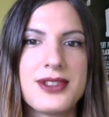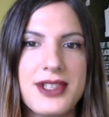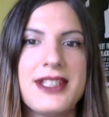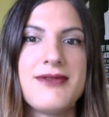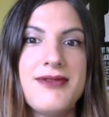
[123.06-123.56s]

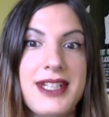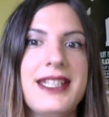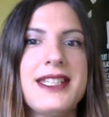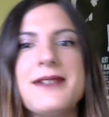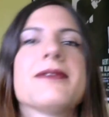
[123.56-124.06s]
that this
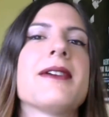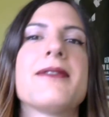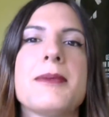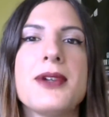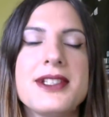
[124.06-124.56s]
really is for
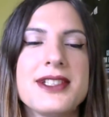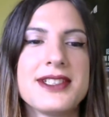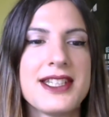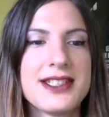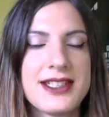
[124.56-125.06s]
everybody to
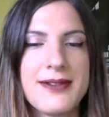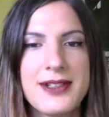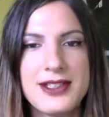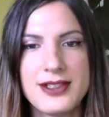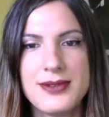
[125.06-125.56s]
send stuff
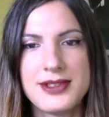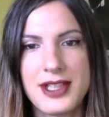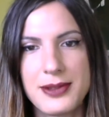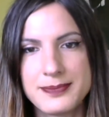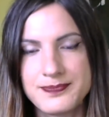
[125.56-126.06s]
into.
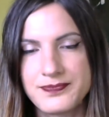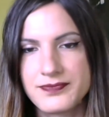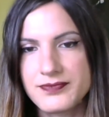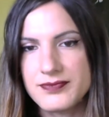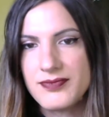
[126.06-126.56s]
So
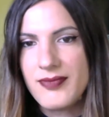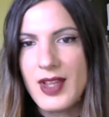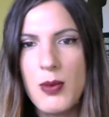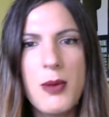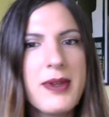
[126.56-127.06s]

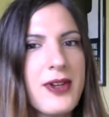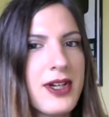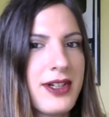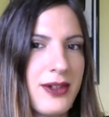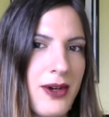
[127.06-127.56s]
what we've
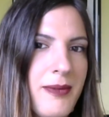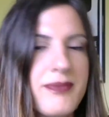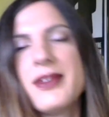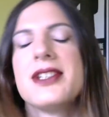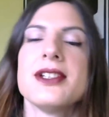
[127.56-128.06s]
heard a lot
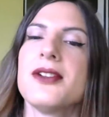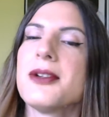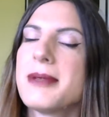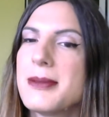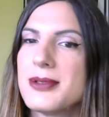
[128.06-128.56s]
is a lot
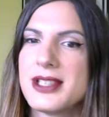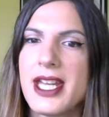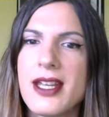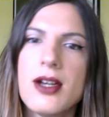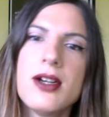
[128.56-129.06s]
of people
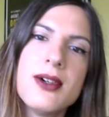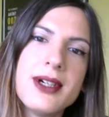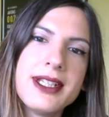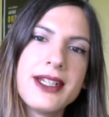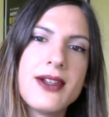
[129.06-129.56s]
saying,
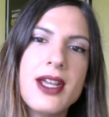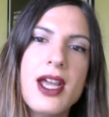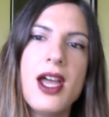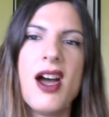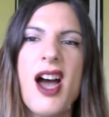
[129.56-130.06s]
I
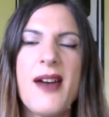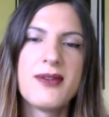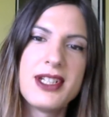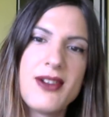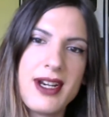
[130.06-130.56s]
haven't
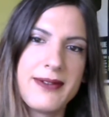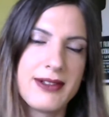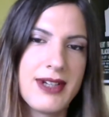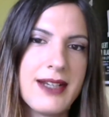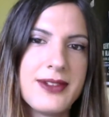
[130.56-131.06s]
really got anything
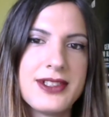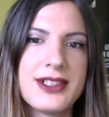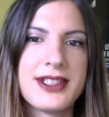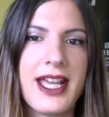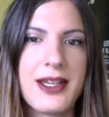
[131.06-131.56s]
relevant to
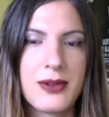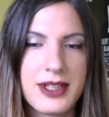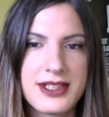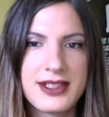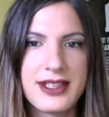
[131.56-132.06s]
say, or
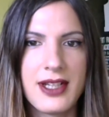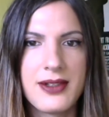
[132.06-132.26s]
this,